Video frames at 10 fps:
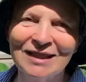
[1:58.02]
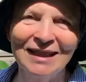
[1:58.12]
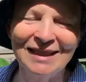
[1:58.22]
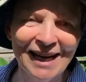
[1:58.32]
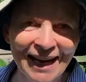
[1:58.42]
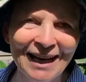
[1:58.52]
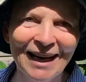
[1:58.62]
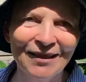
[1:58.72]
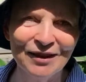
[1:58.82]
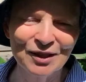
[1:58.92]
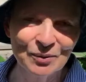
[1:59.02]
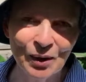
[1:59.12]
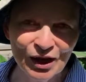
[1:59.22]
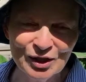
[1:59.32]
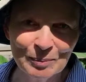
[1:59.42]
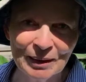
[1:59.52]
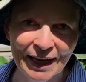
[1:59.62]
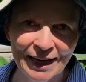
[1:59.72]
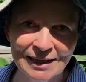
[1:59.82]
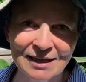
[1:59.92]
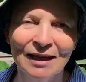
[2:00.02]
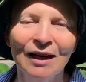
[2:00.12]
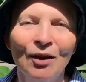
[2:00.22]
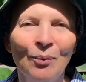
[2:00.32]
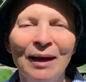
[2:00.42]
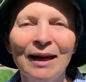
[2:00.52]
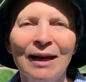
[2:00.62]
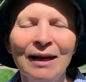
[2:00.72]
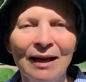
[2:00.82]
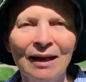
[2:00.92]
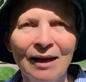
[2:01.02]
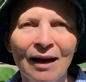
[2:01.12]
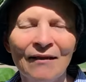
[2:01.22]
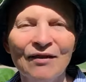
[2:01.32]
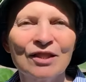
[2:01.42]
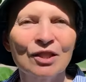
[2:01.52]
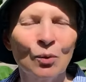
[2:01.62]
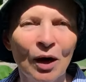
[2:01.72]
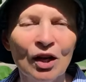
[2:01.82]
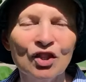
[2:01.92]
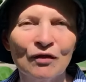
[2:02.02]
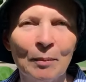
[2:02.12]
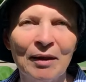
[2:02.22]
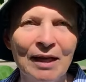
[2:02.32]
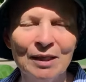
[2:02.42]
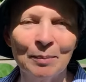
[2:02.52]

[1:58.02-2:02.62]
containing the squash plants, we get enough squash from these